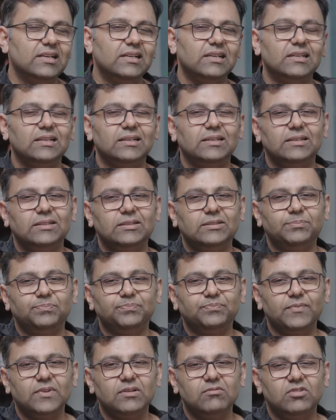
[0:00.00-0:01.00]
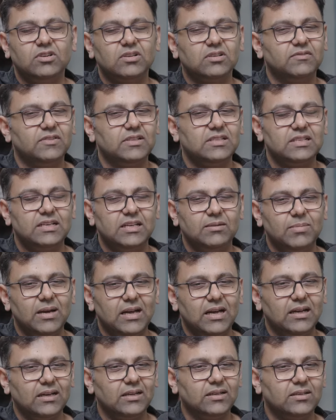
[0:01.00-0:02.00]
Um, worked with
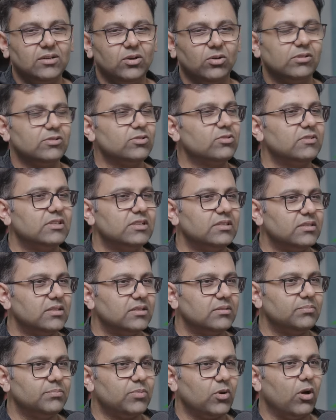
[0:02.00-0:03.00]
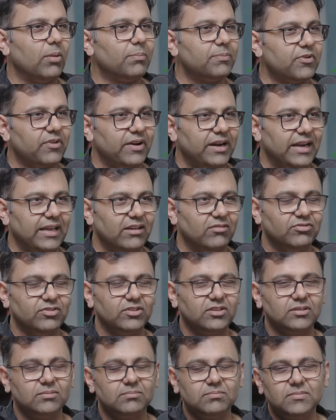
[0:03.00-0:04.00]
Citibank, also with the prop trading
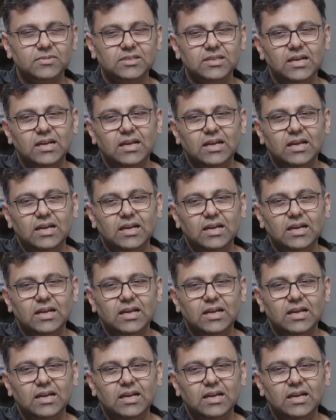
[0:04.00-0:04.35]
firms.